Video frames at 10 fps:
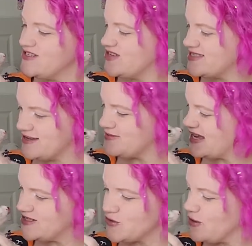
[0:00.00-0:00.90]
dressed up
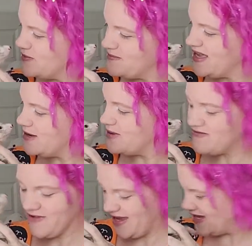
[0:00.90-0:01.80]
nice or put makeup on
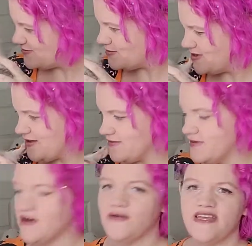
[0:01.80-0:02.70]
for anyone but you.
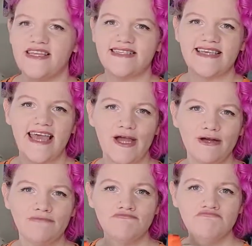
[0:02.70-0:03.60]
Oh, he doesn't care.
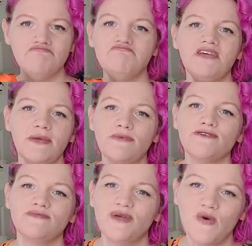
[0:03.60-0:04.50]
He
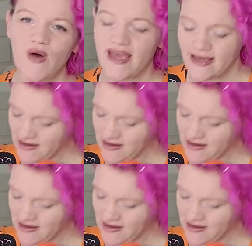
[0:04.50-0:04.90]
pushed me away.